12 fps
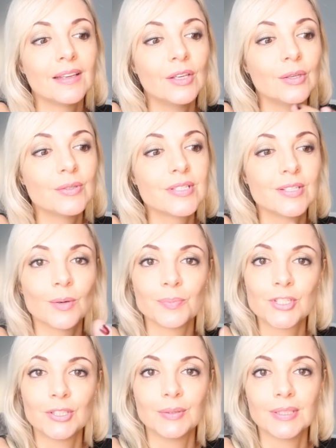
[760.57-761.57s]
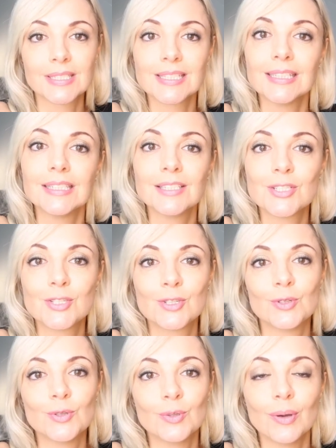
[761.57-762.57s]
use the opportunity
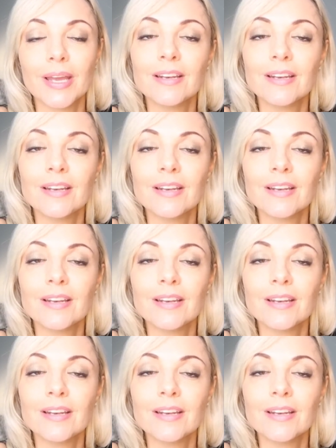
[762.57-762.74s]
to